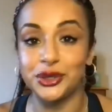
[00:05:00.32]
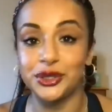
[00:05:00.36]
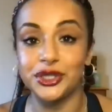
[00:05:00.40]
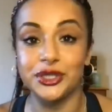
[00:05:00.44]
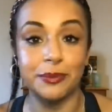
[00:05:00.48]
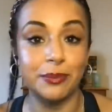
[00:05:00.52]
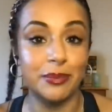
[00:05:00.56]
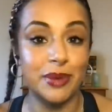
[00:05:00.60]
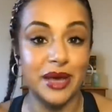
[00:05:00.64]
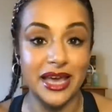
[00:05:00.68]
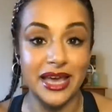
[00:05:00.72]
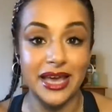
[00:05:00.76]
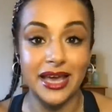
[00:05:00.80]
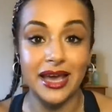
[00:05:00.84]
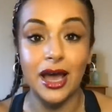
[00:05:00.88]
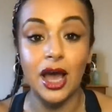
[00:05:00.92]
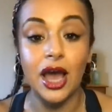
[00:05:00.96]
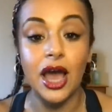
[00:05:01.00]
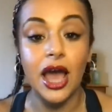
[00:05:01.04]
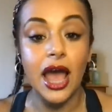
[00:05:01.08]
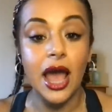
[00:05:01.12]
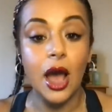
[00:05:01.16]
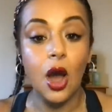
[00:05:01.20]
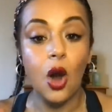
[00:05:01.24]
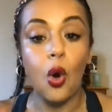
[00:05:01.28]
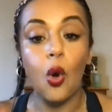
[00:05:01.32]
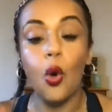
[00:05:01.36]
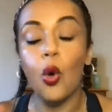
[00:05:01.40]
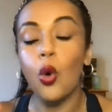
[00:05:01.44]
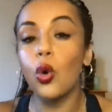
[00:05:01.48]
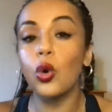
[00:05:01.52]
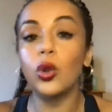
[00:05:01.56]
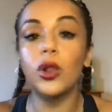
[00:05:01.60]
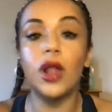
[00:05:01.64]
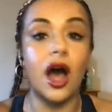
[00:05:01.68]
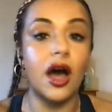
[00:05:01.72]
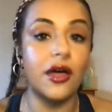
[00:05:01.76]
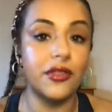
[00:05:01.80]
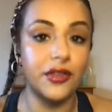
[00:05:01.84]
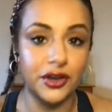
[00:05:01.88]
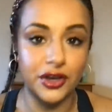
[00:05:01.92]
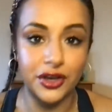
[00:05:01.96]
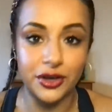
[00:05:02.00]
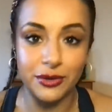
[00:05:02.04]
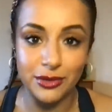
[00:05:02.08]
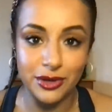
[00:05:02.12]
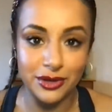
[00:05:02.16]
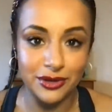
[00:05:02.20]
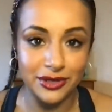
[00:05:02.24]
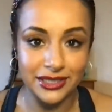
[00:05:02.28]
you can pit all other
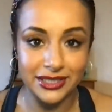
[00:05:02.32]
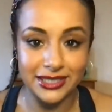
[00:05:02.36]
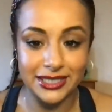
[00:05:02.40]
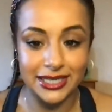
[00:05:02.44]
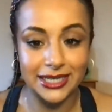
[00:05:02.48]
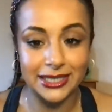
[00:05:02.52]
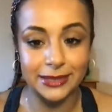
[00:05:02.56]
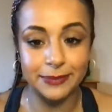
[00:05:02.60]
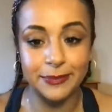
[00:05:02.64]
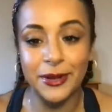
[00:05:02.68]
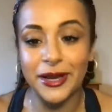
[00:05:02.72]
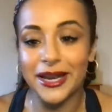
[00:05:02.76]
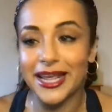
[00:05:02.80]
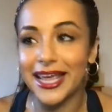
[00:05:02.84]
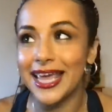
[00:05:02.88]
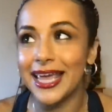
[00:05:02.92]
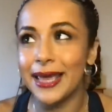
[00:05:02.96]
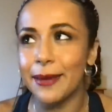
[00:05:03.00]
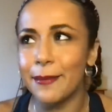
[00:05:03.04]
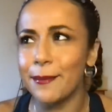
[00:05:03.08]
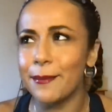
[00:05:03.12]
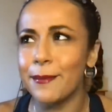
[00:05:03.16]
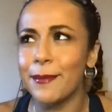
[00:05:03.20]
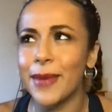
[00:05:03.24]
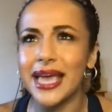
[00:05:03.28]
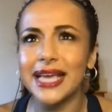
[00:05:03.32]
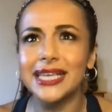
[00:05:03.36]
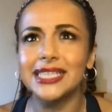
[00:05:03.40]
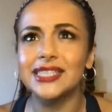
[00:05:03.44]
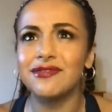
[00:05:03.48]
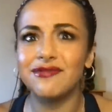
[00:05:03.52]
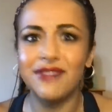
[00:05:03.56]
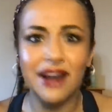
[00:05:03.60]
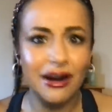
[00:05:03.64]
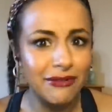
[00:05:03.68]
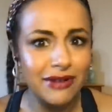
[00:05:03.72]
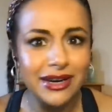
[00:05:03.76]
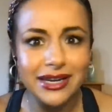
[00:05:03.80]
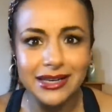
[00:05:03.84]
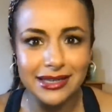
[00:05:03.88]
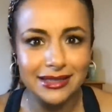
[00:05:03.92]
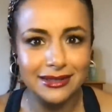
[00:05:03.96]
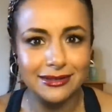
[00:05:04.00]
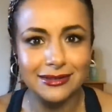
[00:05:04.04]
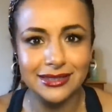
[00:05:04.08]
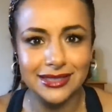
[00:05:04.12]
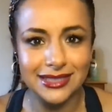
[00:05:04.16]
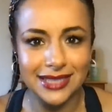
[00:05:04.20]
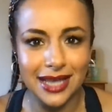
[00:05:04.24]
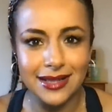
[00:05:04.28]
communities. But it makes very
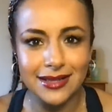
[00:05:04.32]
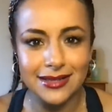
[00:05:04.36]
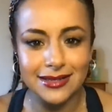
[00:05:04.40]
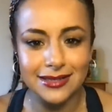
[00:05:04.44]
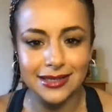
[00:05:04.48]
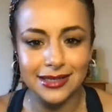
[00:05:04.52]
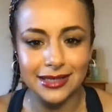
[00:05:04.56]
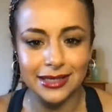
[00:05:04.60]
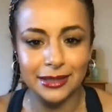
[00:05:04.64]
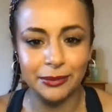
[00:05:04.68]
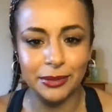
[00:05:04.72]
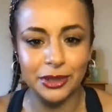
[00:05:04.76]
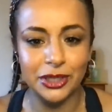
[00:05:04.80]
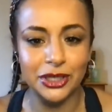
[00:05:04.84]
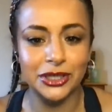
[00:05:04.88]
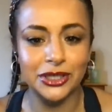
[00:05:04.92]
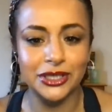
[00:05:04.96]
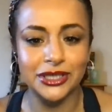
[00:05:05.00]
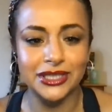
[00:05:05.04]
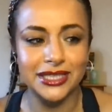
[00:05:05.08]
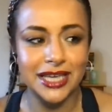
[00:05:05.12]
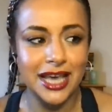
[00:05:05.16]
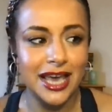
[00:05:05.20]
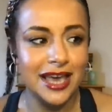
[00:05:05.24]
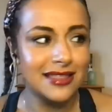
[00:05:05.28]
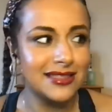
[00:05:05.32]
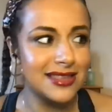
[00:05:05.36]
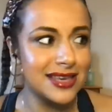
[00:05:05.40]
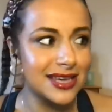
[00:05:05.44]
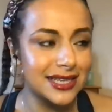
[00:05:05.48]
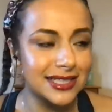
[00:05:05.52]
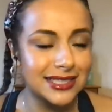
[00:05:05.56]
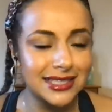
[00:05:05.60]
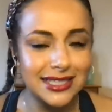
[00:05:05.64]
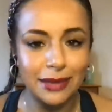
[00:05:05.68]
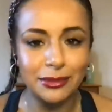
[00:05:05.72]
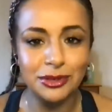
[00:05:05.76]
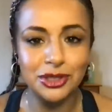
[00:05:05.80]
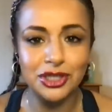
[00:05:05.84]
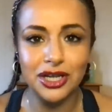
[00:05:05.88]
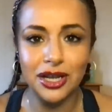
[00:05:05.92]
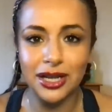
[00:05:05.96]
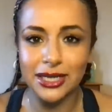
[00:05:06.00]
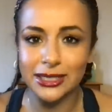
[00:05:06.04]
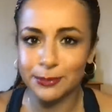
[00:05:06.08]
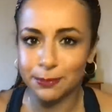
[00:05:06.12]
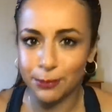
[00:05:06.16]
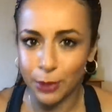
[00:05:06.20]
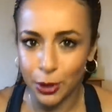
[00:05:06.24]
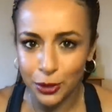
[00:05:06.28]
little sense here, because the
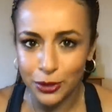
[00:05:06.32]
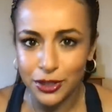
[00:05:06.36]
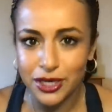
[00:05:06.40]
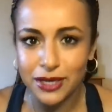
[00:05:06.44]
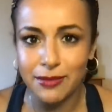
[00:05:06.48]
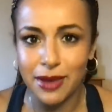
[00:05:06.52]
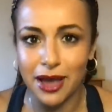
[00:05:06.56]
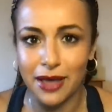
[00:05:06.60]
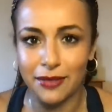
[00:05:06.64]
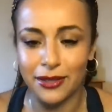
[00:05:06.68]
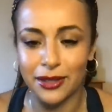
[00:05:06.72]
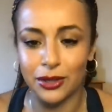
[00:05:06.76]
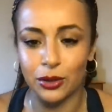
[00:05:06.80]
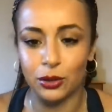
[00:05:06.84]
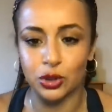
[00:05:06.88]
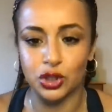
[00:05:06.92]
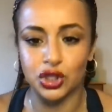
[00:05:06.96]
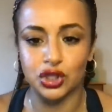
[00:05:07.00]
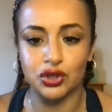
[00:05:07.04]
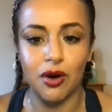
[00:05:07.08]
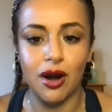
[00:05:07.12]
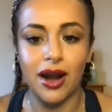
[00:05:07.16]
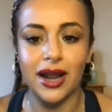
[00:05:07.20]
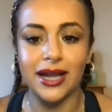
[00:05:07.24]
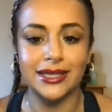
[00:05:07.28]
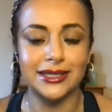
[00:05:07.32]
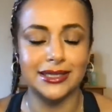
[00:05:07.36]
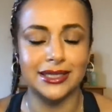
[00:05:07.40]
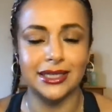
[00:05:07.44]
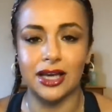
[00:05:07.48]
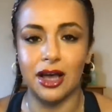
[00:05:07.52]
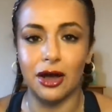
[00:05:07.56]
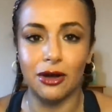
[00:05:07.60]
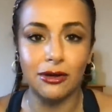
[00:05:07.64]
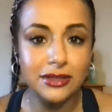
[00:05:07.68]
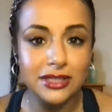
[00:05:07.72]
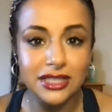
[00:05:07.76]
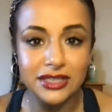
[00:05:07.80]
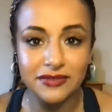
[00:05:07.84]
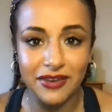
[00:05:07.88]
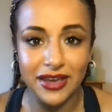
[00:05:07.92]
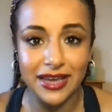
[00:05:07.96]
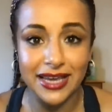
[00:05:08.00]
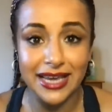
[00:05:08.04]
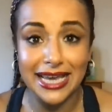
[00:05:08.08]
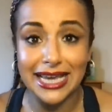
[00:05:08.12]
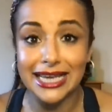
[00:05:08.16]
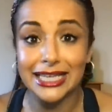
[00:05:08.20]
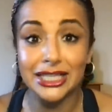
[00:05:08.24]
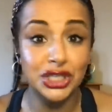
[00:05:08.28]
exceptionalized bogeyman that you're trying to
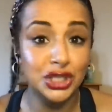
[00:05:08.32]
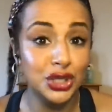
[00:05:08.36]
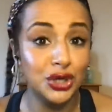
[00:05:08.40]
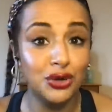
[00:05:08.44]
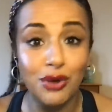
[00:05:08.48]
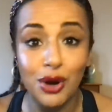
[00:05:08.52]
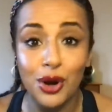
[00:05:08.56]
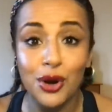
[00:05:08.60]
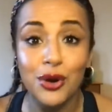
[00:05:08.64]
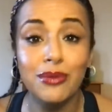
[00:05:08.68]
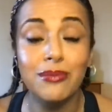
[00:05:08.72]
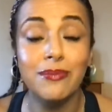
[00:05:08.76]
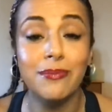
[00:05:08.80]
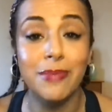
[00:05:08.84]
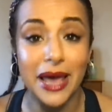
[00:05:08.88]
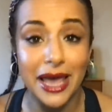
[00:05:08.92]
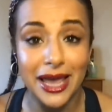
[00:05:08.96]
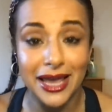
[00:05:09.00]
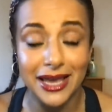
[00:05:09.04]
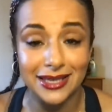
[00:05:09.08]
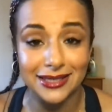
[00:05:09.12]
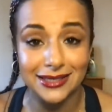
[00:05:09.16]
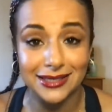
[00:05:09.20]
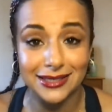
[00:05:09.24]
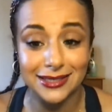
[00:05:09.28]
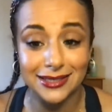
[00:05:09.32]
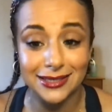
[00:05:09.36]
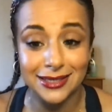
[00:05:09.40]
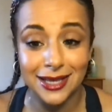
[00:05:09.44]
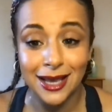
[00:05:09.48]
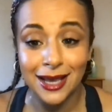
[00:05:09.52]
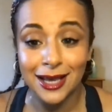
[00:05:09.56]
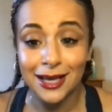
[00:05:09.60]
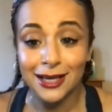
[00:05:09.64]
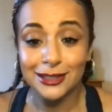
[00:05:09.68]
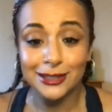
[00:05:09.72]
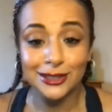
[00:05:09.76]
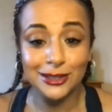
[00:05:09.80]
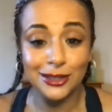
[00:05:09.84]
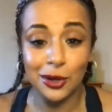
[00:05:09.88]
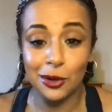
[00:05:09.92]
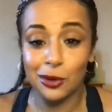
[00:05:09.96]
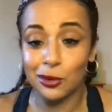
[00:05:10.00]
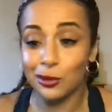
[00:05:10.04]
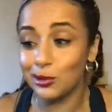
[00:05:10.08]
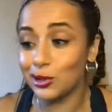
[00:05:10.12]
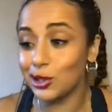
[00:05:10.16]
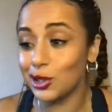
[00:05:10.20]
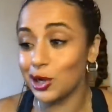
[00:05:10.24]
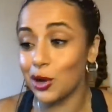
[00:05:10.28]
cultivate is your own base.
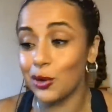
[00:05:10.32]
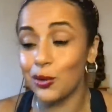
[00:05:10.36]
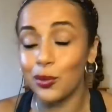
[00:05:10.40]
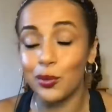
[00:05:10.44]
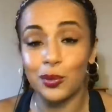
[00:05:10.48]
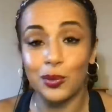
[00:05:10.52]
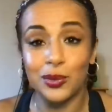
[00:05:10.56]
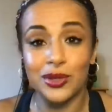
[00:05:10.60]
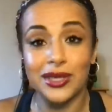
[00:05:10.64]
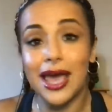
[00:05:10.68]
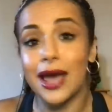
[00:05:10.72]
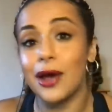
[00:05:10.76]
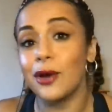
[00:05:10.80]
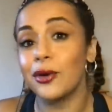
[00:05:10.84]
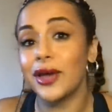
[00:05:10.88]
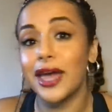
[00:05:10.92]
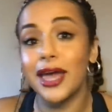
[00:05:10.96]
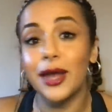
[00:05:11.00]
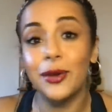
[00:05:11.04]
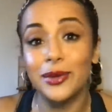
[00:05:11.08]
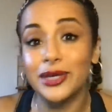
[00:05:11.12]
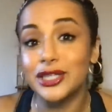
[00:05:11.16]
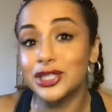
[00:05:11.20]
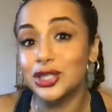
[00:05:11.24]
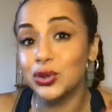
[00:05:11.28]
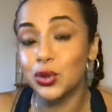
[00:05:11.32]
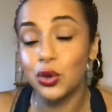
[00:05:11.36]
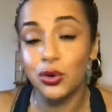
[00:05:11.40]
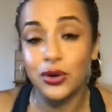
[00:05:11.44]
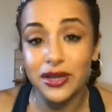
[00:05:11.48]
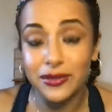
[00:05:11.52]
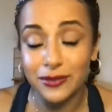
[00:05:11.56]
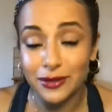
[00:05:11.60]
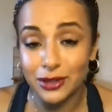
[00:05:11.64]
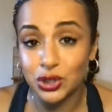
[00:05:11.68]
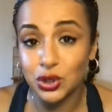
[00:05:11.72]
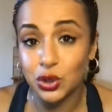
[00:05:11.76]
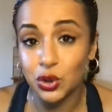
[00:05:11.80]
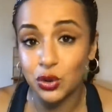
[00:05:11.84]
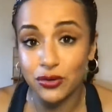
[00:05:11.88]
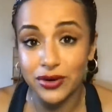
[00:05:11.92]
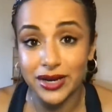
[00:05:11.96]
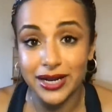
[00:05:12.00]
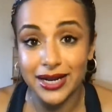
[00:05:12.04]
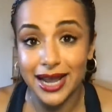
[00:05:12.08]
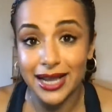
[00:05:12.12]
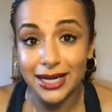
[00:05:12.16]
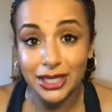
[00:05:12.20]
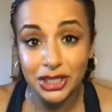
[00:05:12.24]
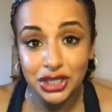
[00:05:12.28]
So, you know, yeah, okay, we saw it in the Tory
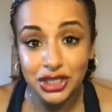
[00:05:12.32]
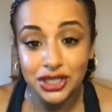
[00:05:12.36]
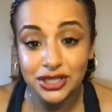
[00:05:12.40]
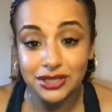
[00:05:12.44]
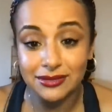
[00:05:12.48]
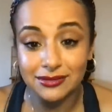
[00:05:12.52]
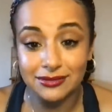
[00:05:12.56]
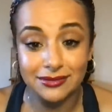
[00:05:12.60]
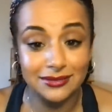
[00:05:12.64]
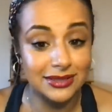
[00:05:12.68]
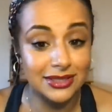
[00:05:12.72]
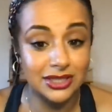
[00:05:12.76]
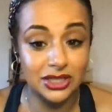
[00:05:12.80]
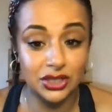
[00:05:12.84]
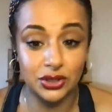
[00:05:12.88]
election